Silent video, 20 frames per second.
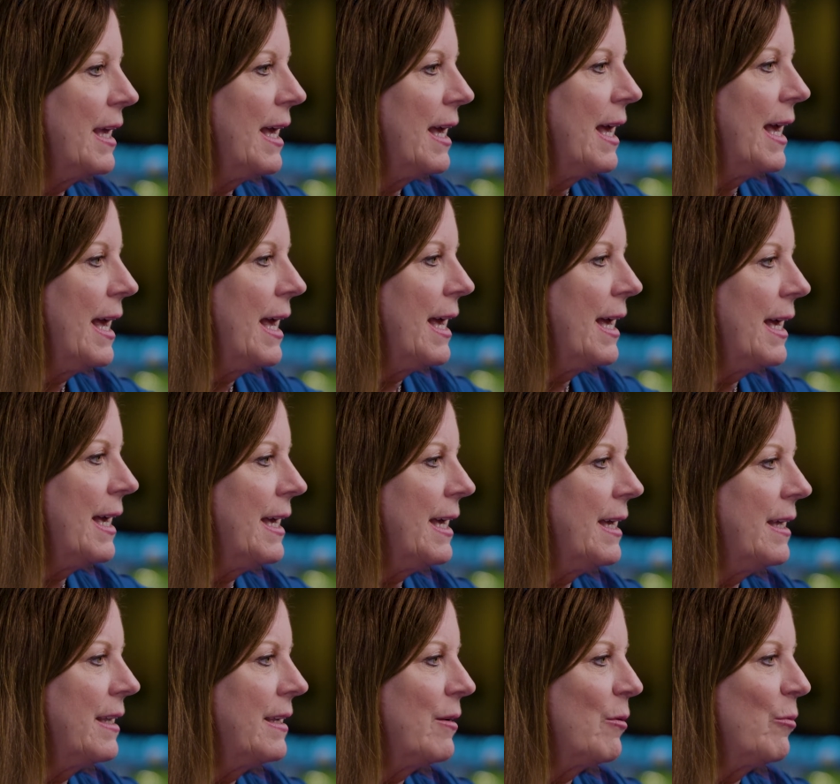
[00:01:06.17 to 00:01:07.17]

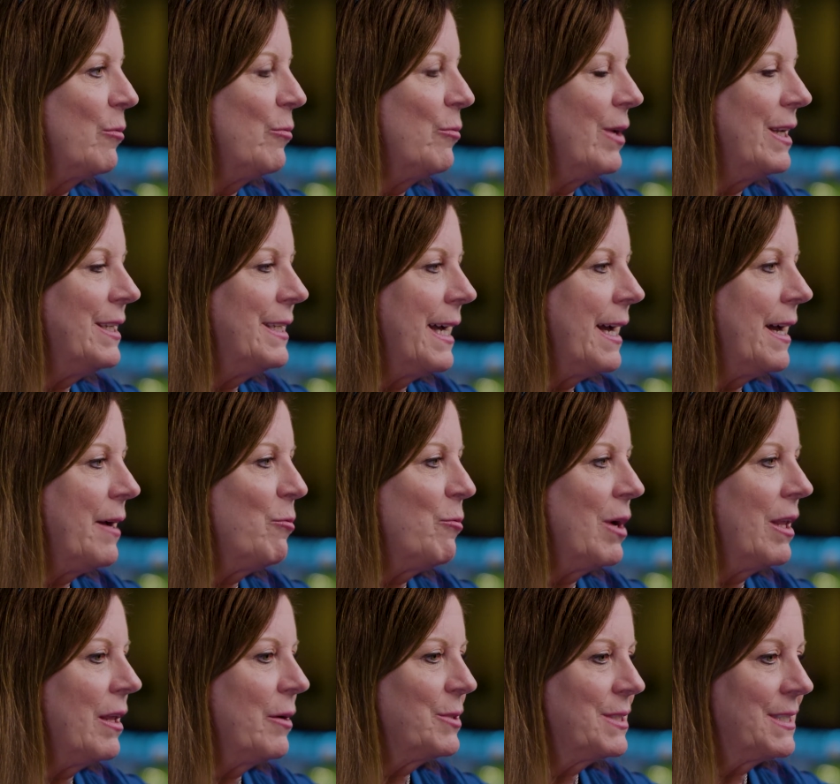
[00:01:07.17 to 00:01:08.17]
And one day, while I
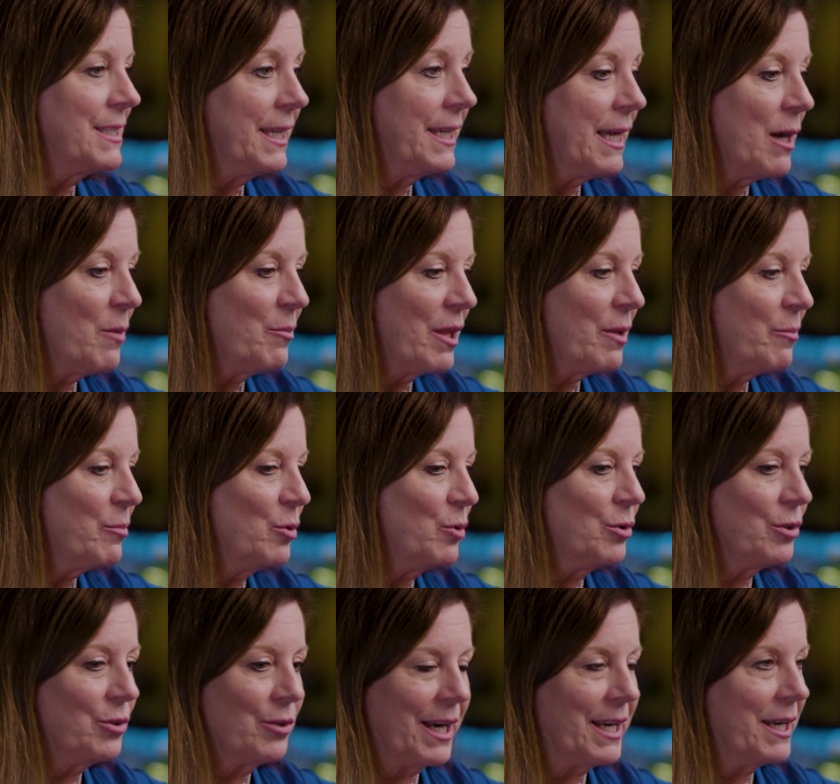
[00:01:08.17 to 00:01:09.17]
was sitting out by the pool
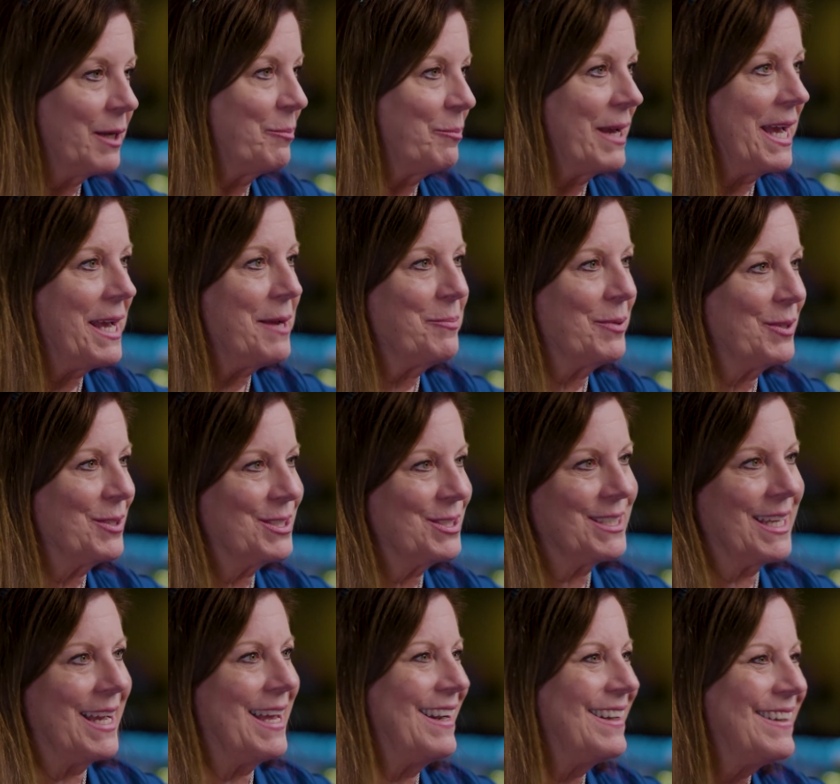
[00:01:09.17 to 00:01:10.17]
grading papers, I
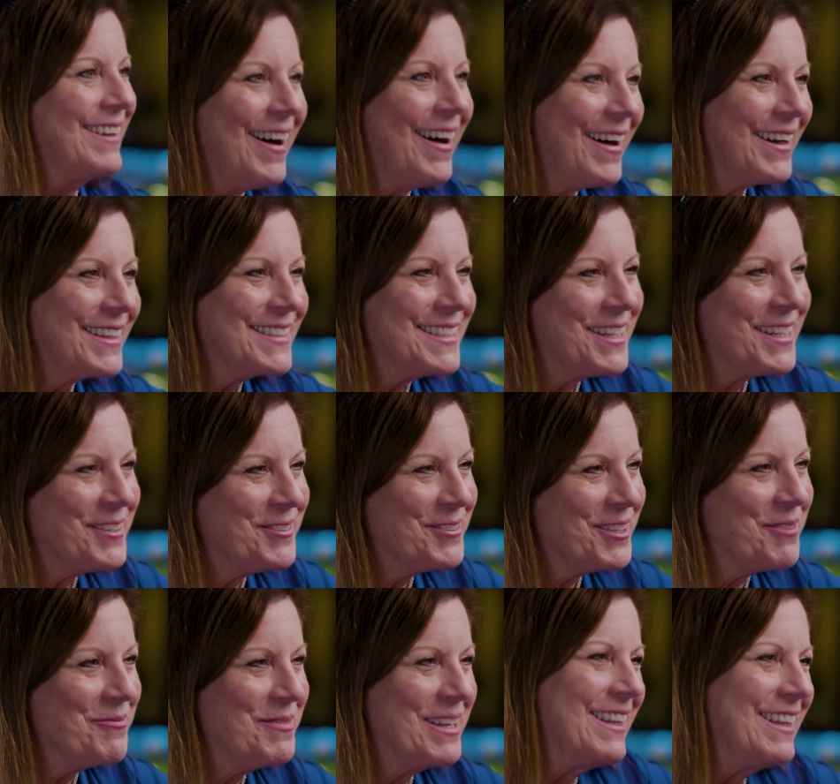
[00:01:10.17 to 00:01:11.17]
had a cocktail with
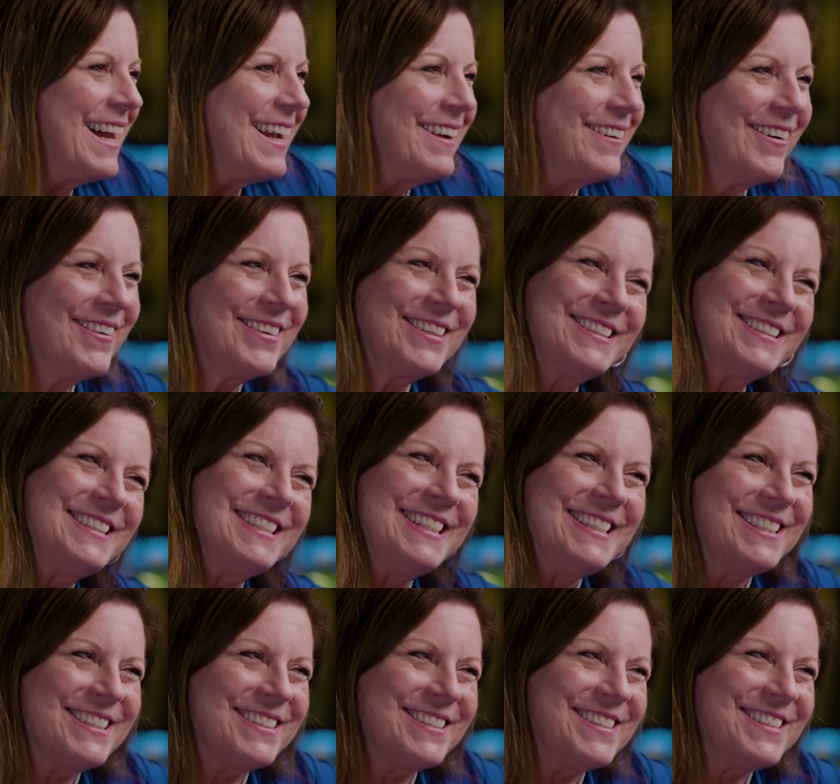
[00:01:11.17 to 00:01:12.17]
me, like all good
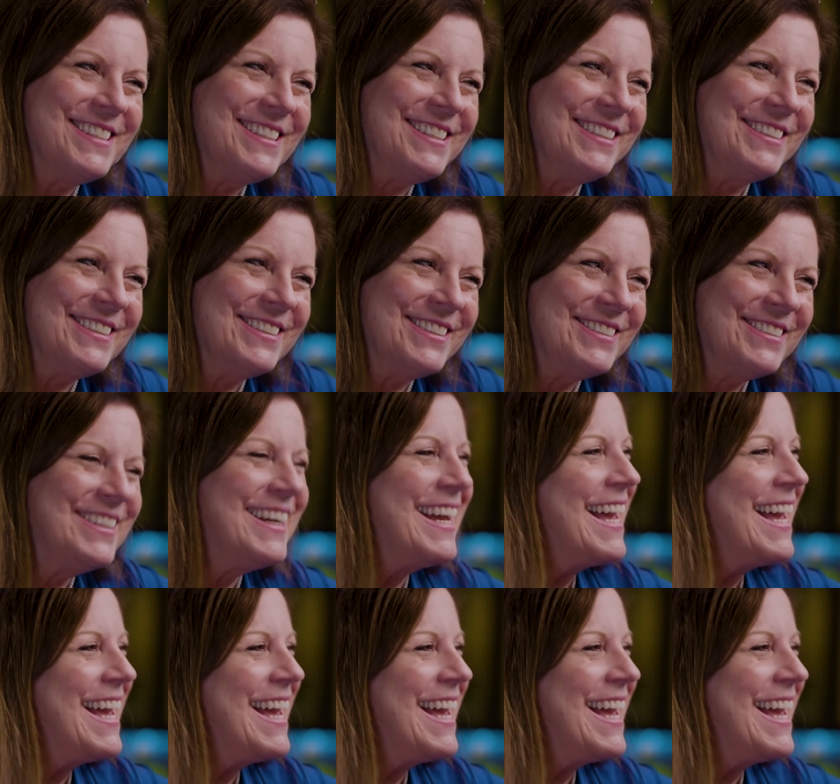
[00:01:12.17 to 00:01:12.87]
teachers do.